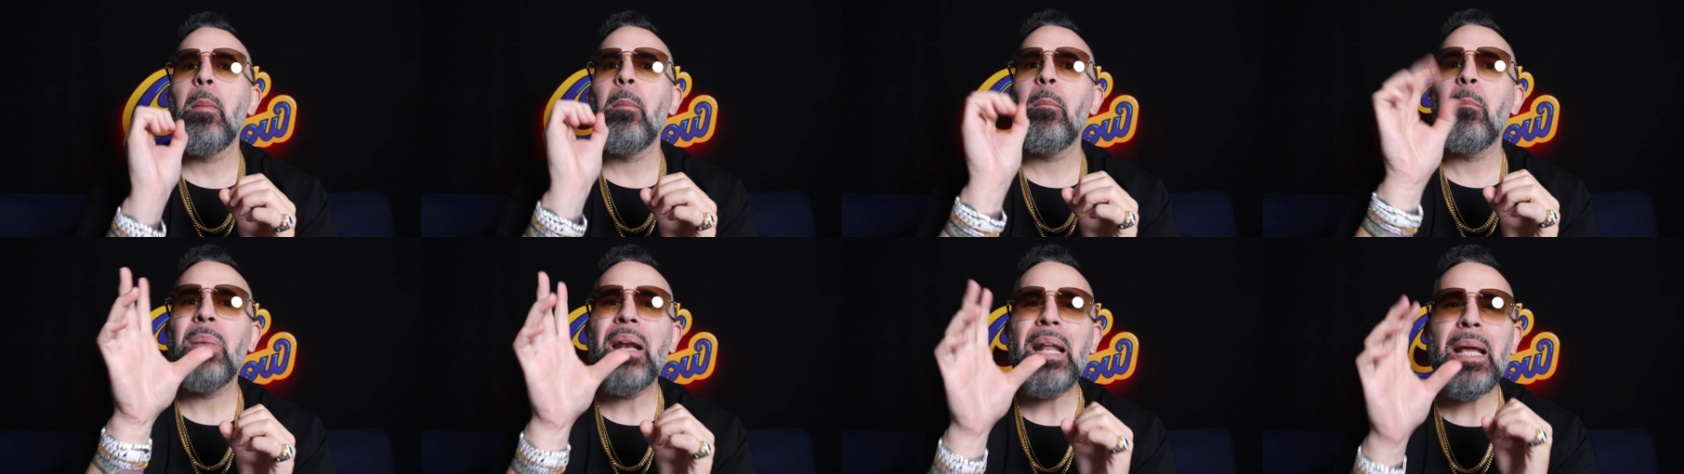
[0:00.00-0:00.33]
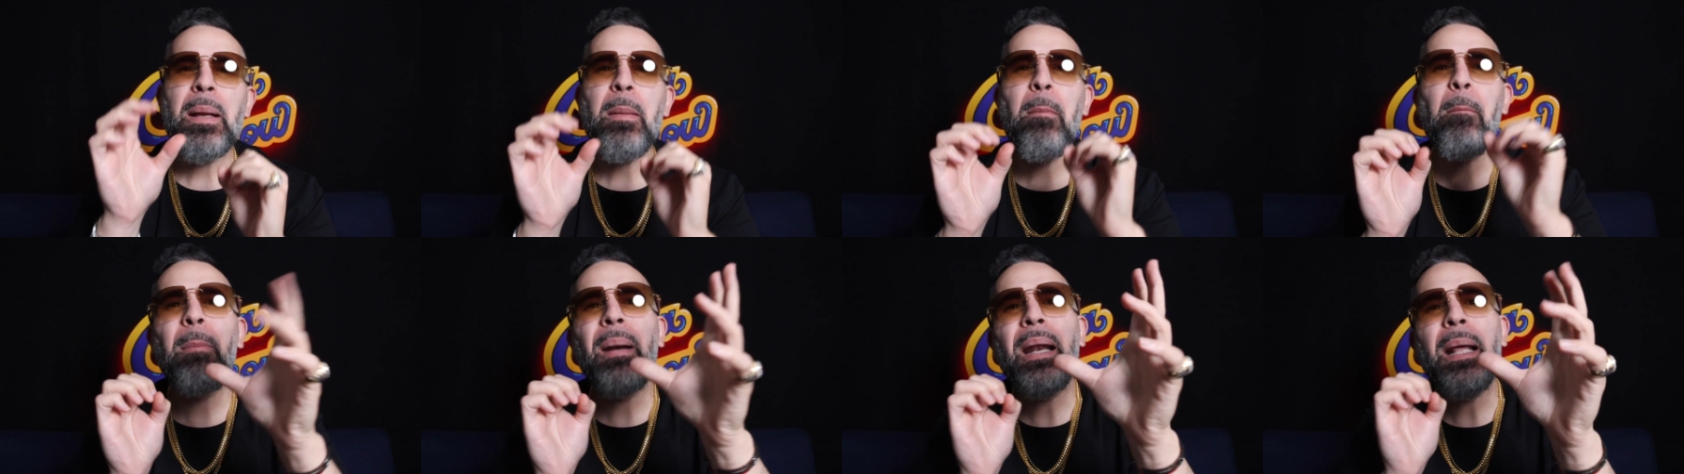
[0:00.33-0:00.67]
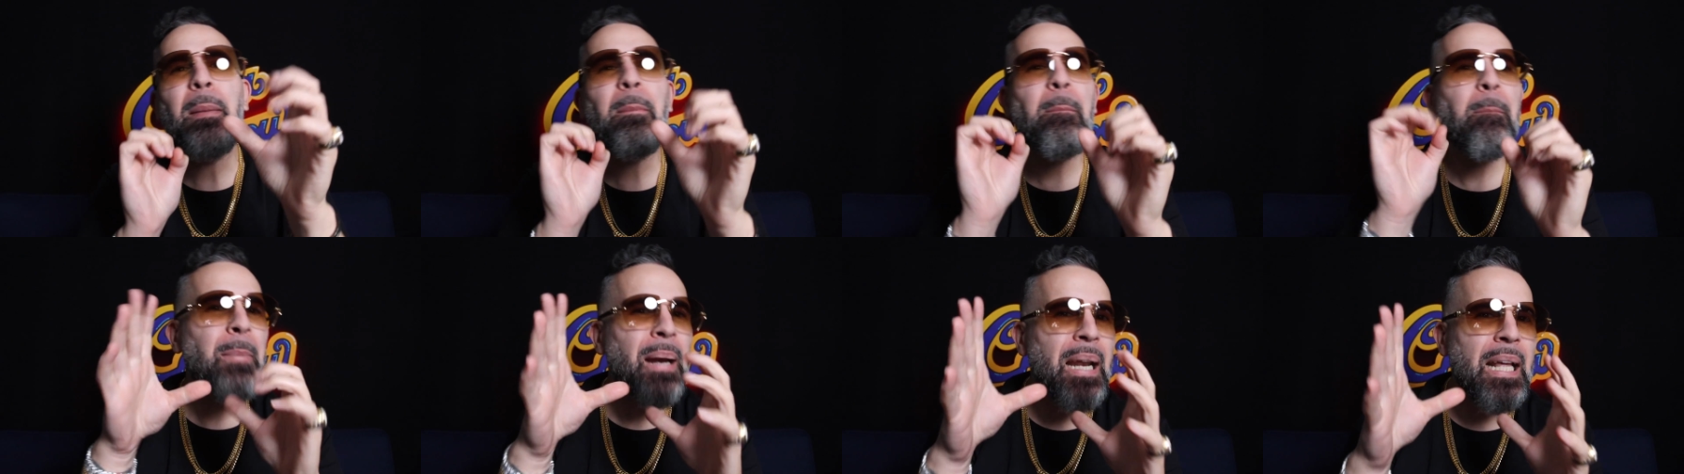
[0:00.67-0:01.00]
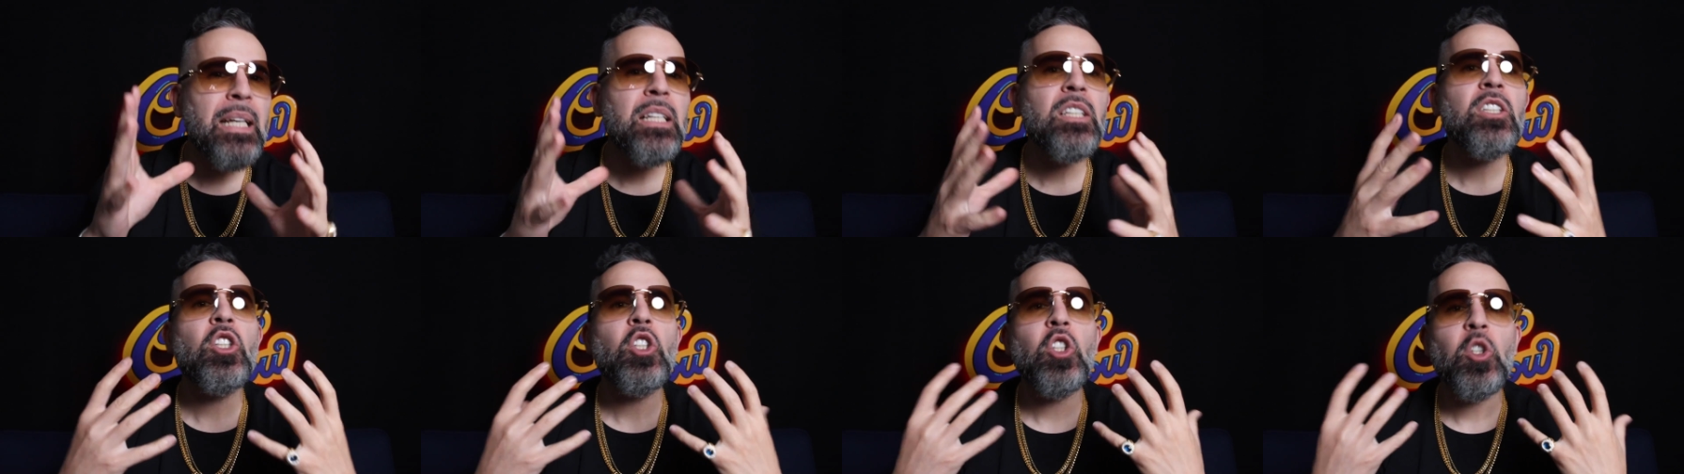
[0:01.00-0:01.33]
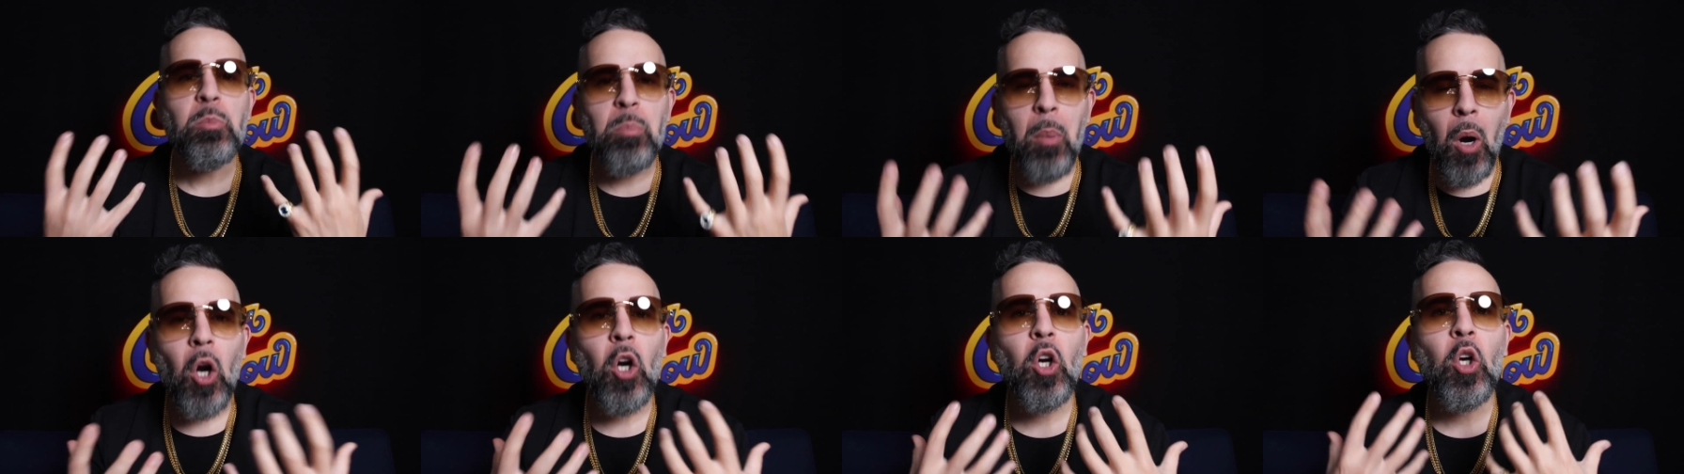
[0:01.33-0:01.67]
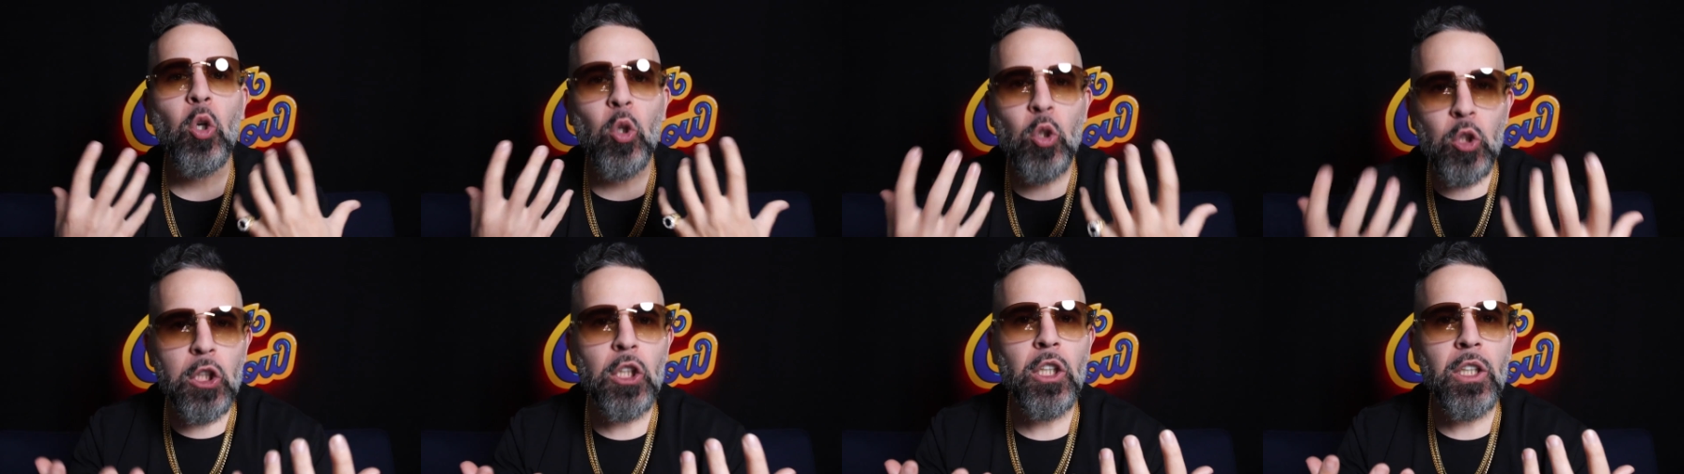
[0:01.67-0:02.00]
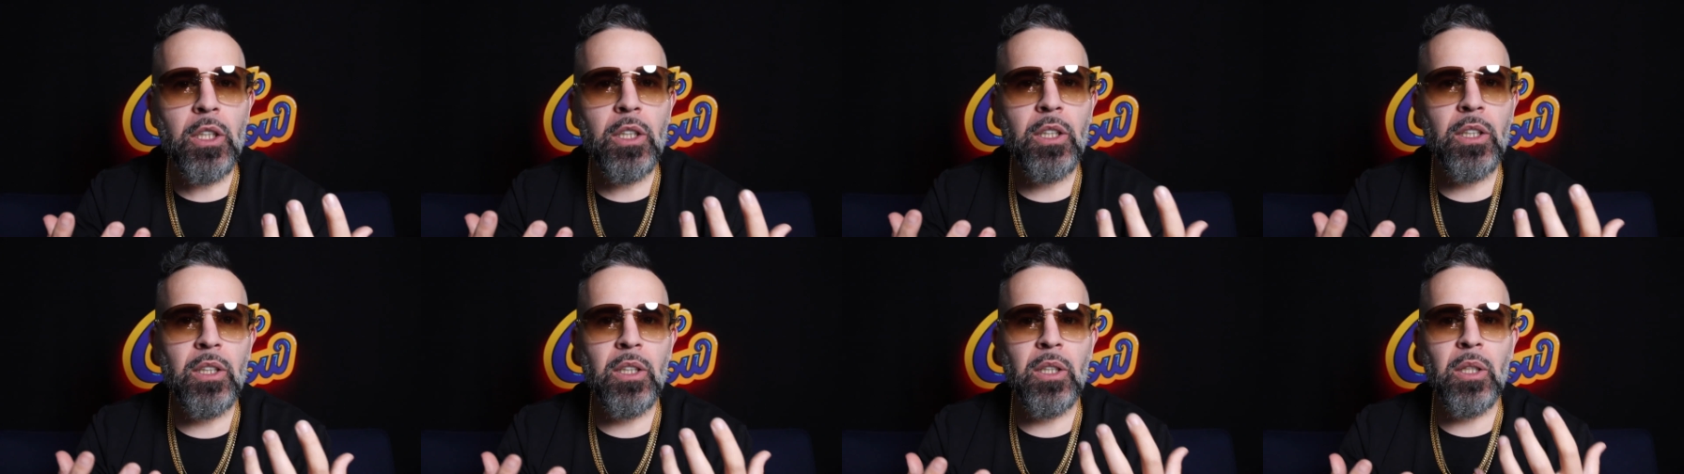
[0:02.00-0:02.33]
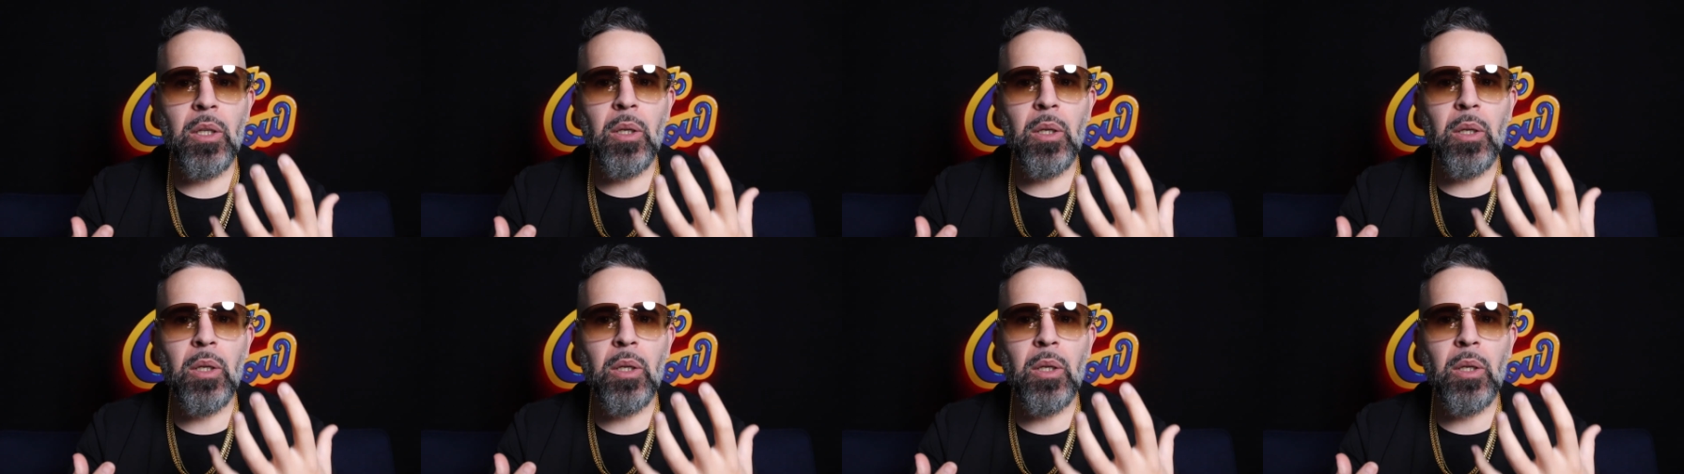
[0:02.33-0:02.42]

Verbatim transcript: bling, bling, bling sparkle look.